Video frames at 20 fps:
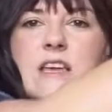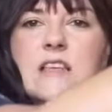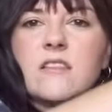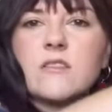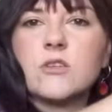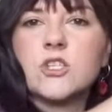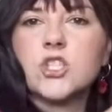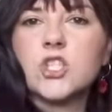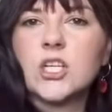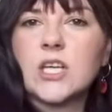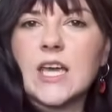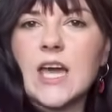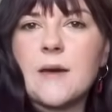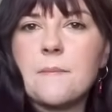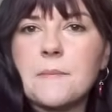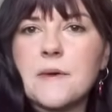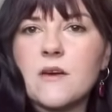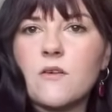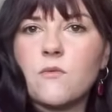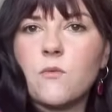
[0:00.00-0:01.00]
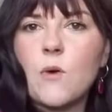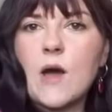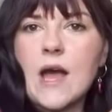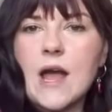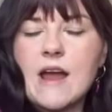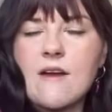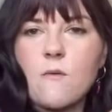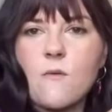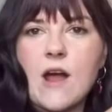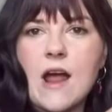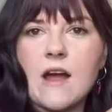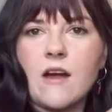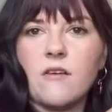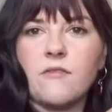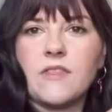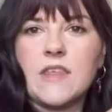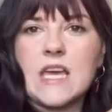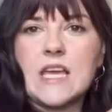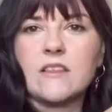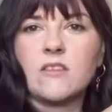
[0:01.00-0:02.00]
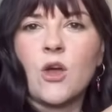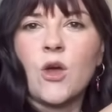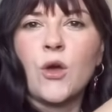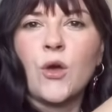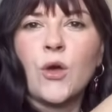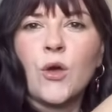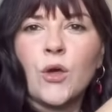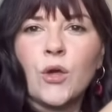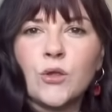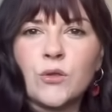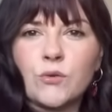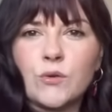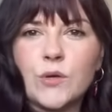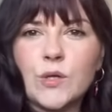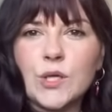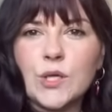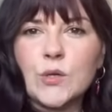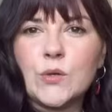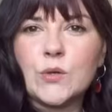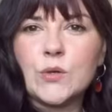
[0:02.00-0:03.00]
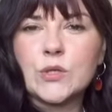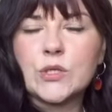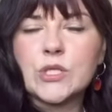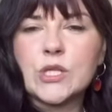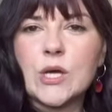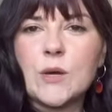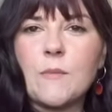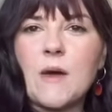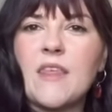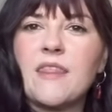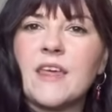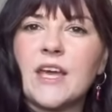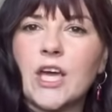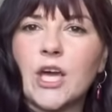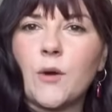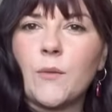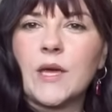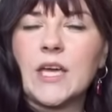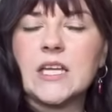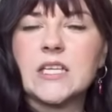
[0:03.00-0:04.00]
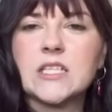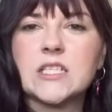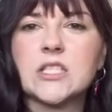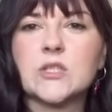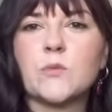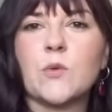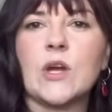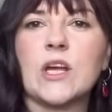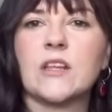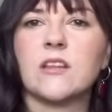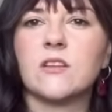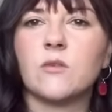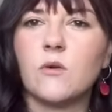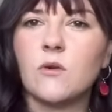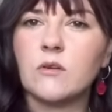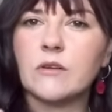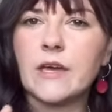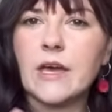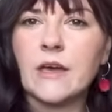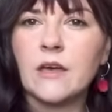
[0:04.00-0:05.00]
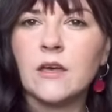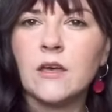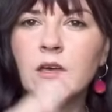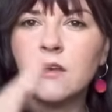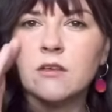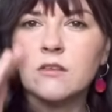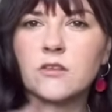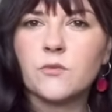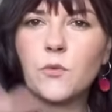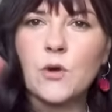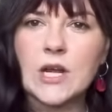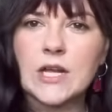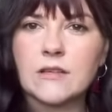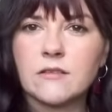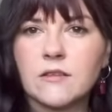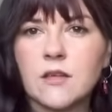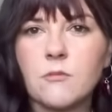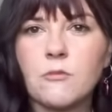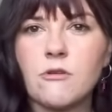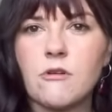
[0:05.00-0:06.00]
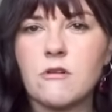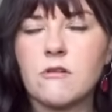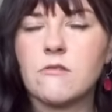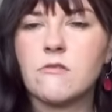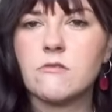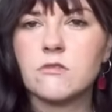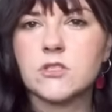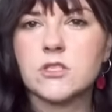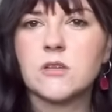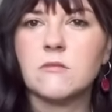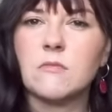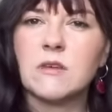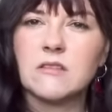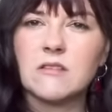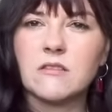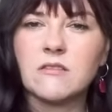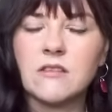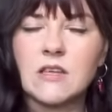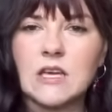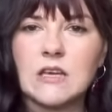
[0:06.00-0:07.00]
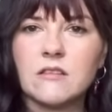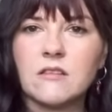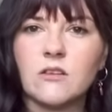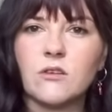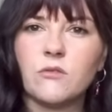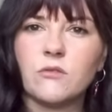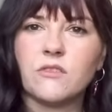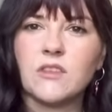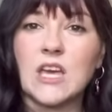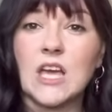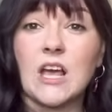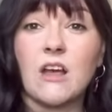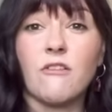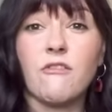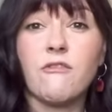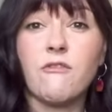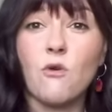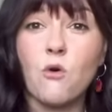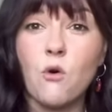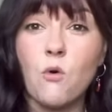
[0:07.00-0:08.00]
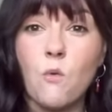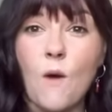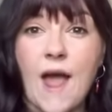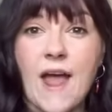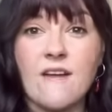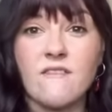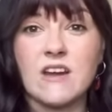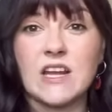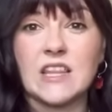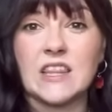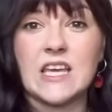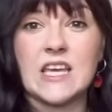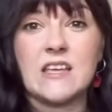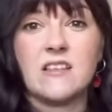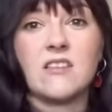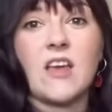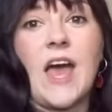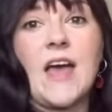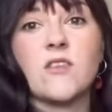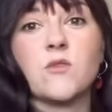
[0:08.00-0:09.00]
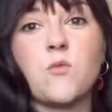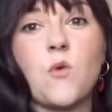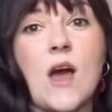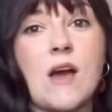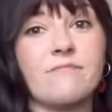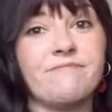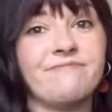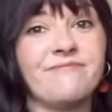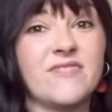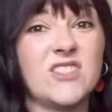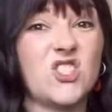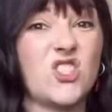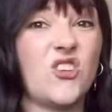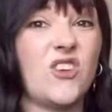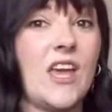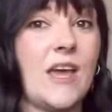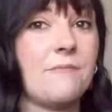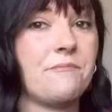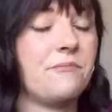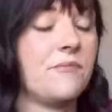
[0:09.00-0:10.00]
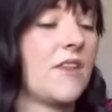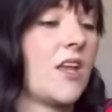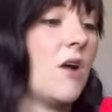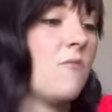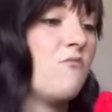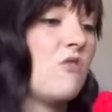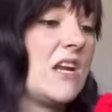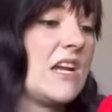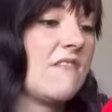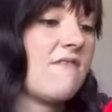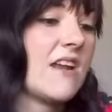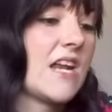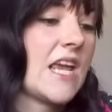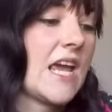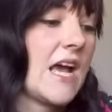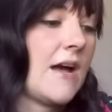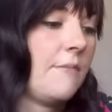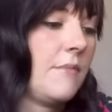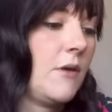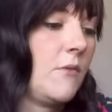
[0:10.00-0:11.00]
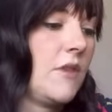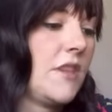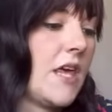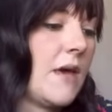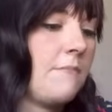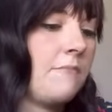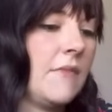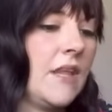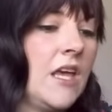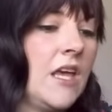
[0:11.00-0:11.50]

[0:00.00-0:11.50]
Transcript: so I should get a bit of wear out of these through the autumn and then going into spring. So I'll get spring, summer and autumn as a seasonal thing for wearing these as well. So yeah, I'm really, really happy with them.